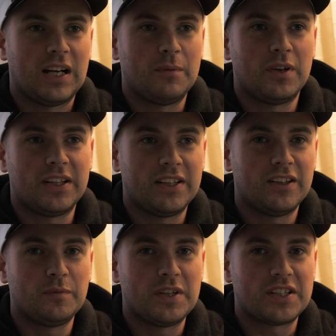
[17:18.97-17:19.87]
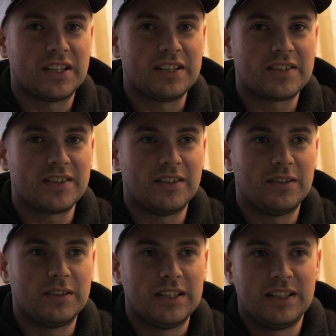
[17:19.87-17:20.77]
I'm hunting here in Michigan,
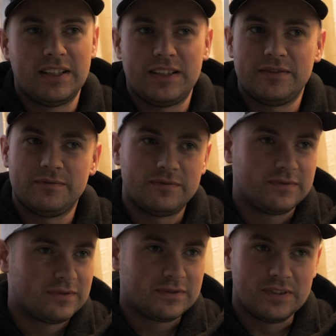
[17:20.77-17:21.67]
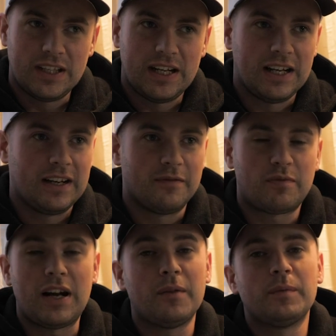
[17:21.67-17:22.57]
so
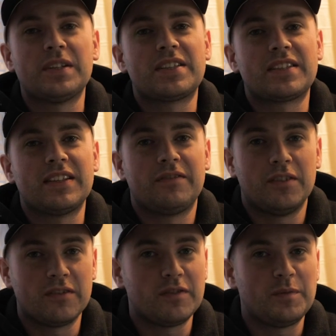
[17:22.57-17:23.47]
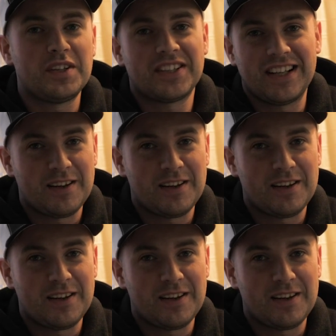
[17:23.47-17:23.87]
if you're from Michigan,